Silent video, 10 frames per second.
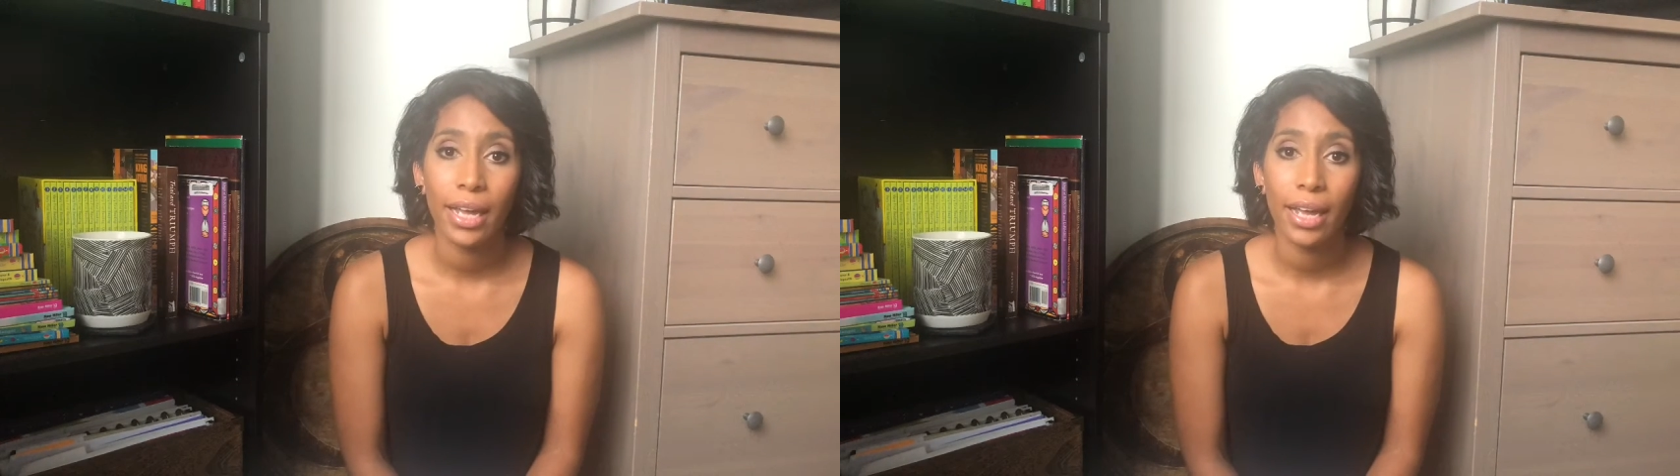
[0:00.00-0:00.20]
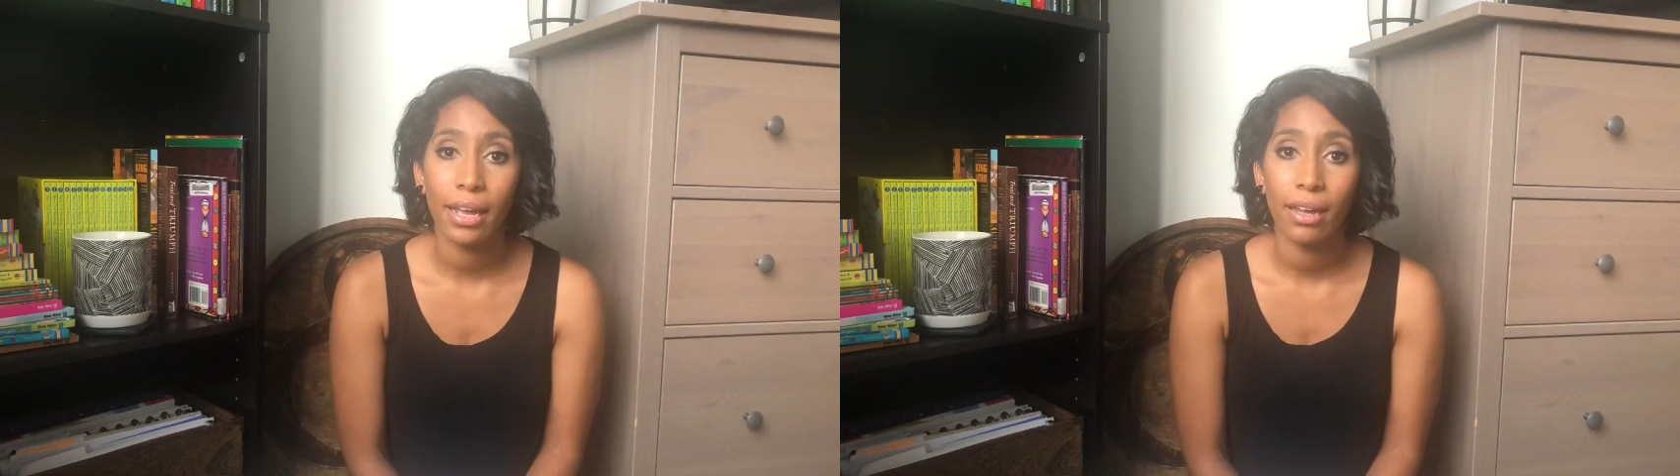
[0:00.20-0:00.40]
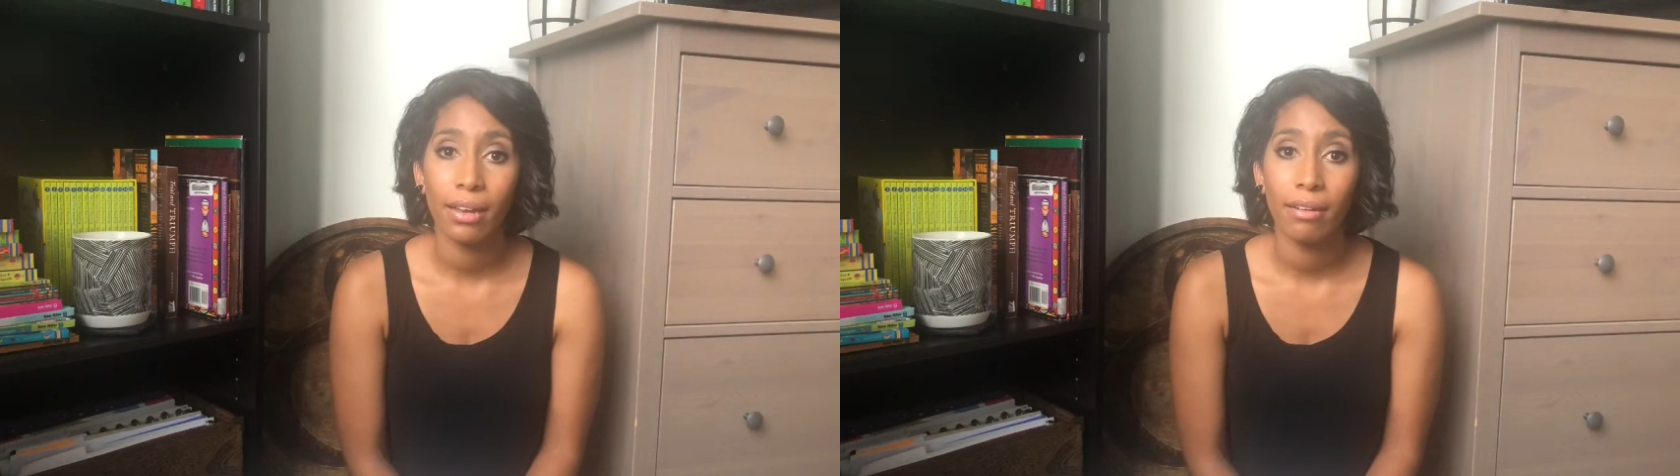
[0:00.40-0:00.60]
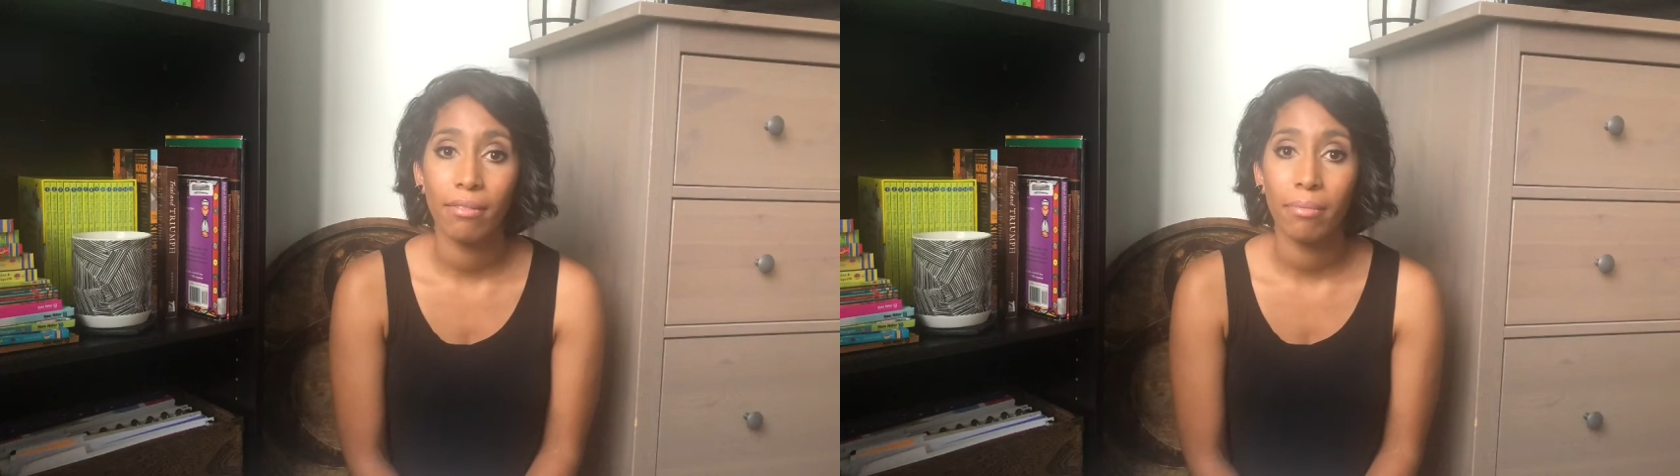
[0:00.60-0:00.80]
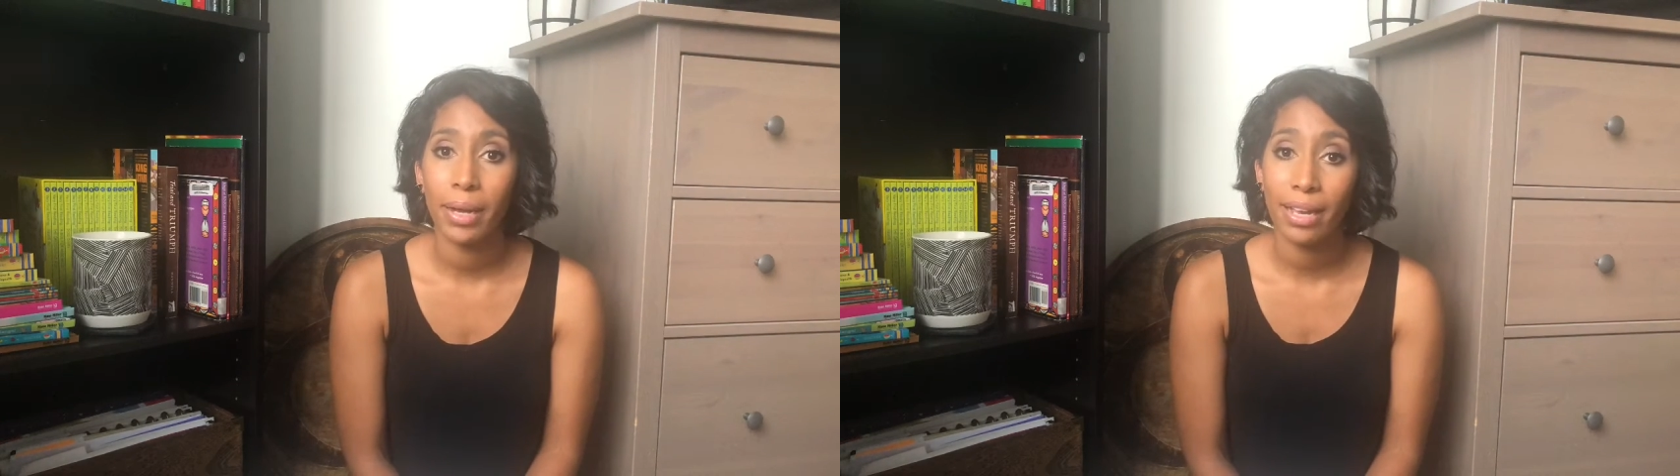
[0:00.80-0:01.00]
in
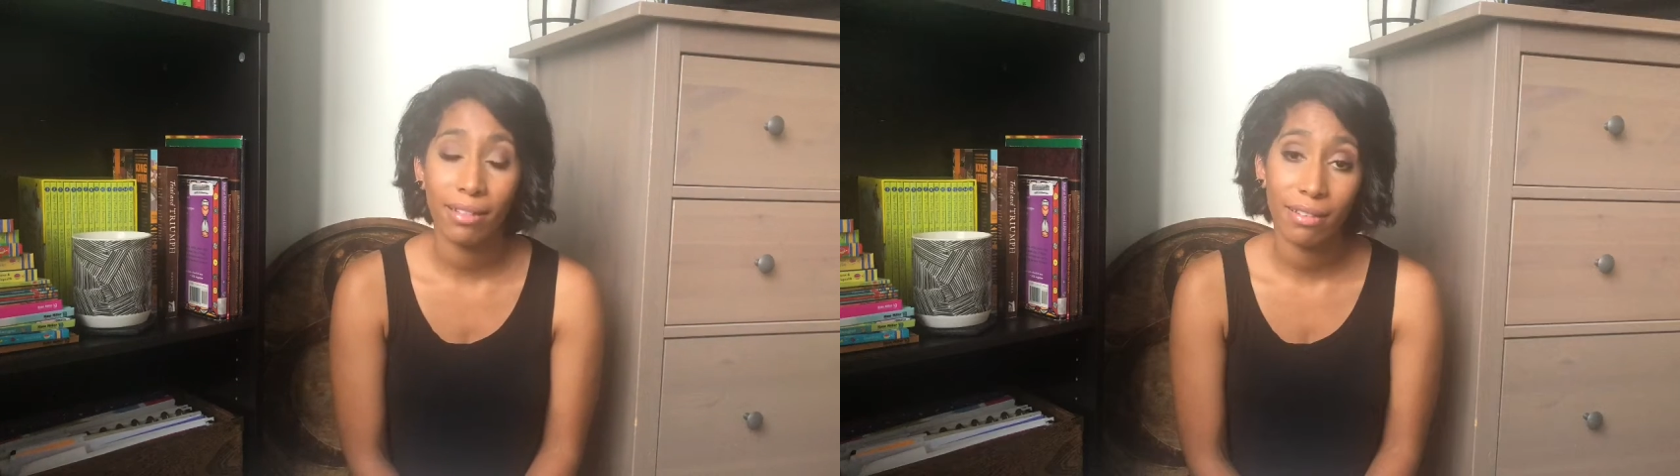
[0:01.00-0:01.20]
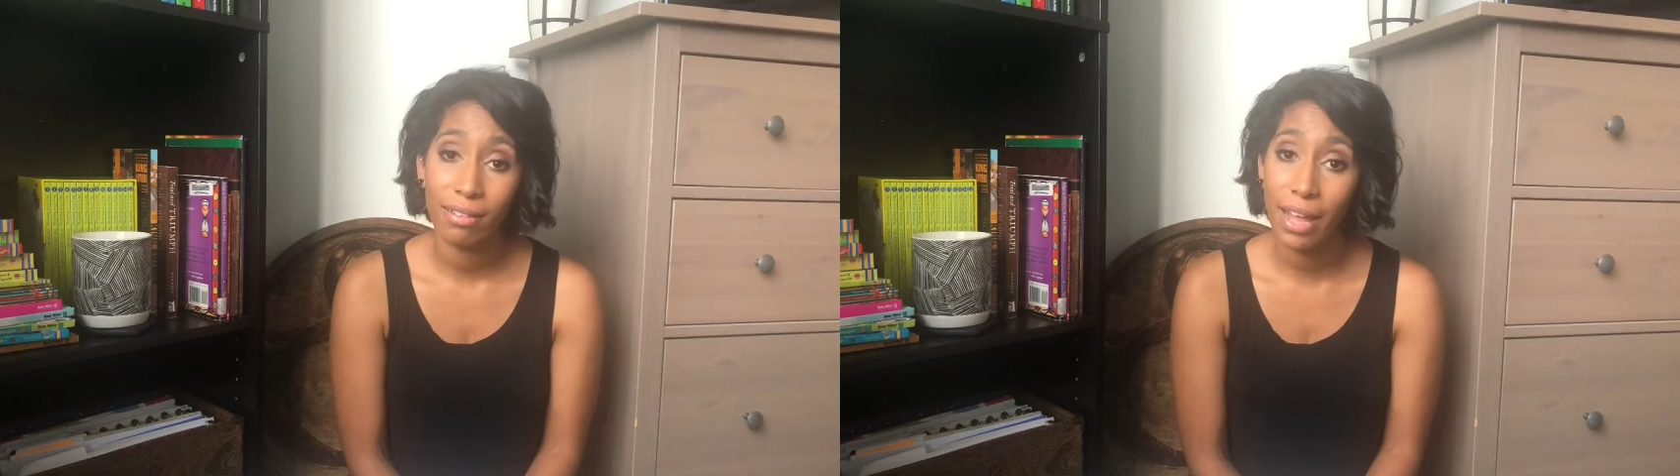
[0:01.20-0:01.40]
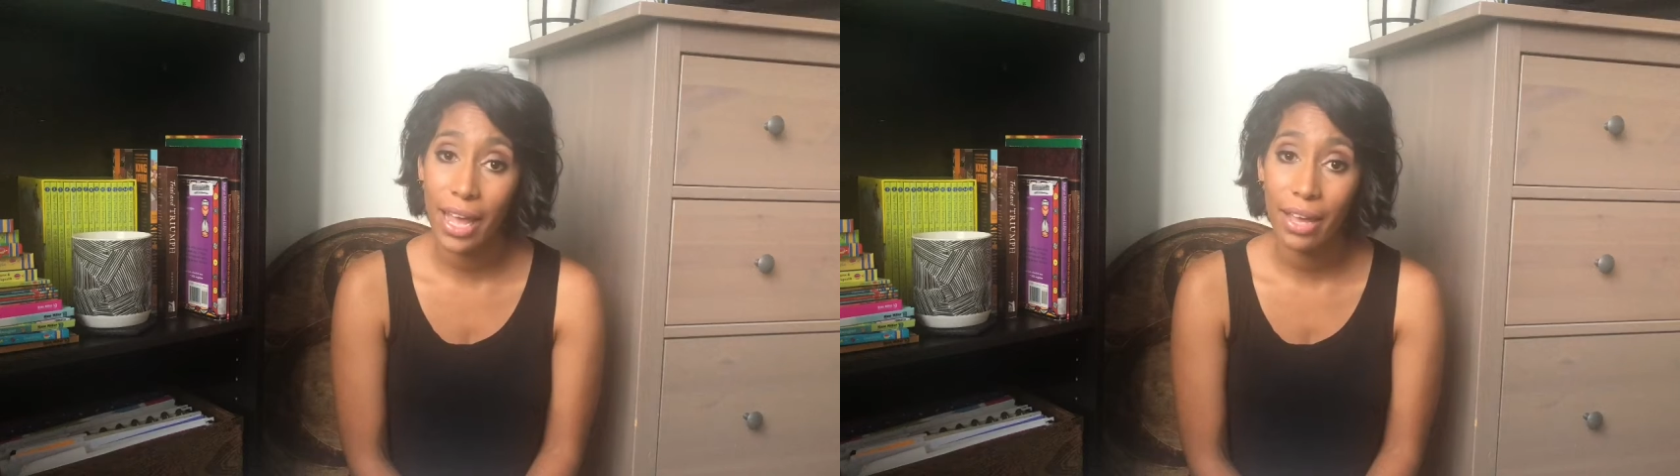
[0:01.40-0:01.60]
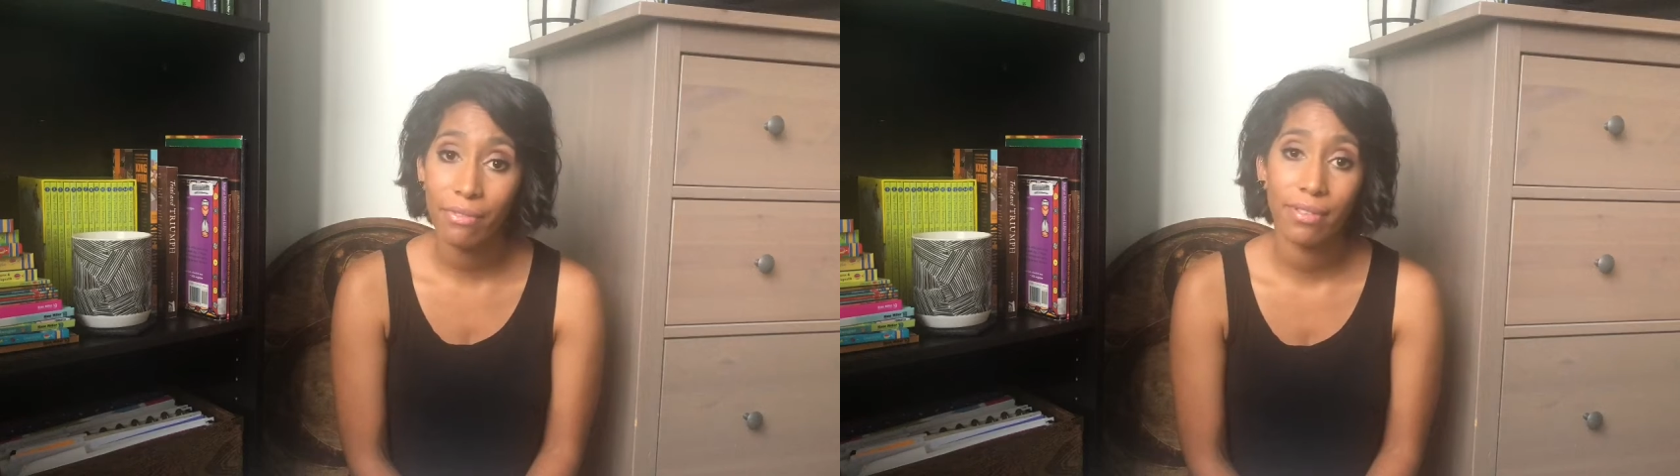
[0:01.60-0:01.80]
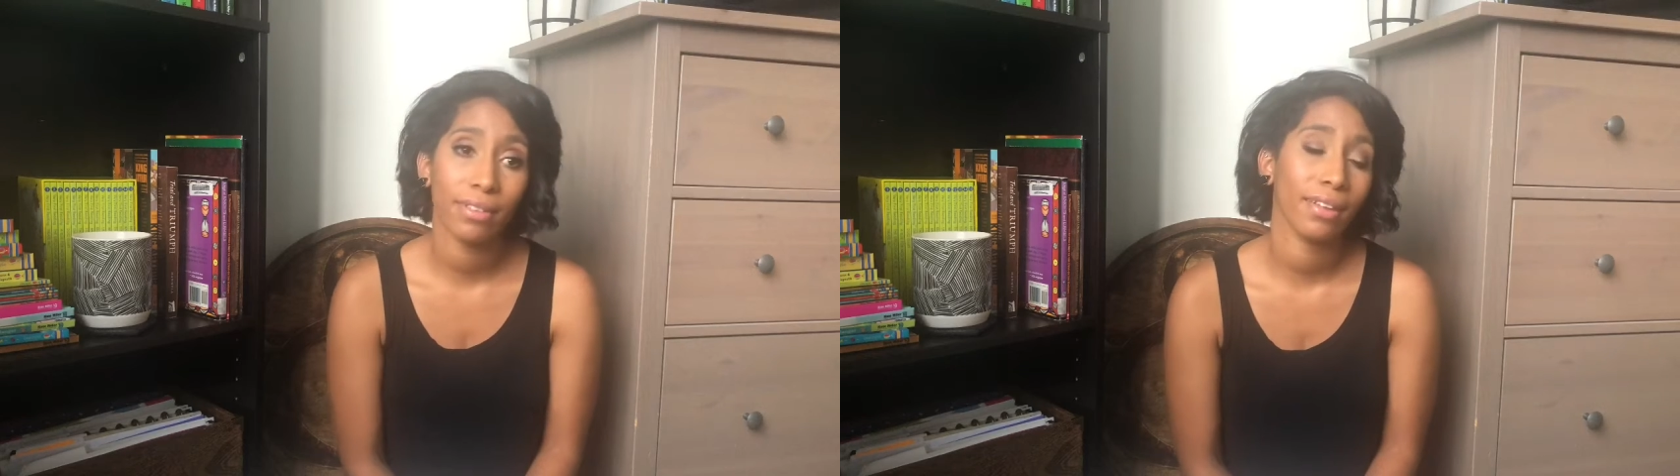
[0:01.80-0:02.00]
my kids'
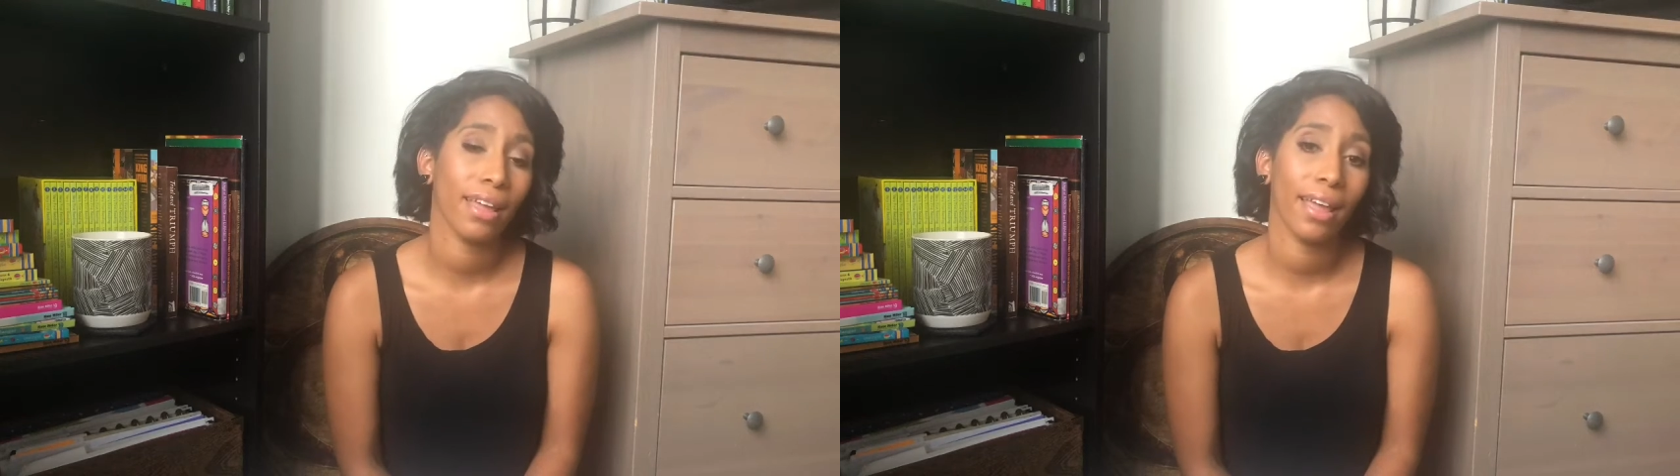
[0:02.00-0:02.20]
lives,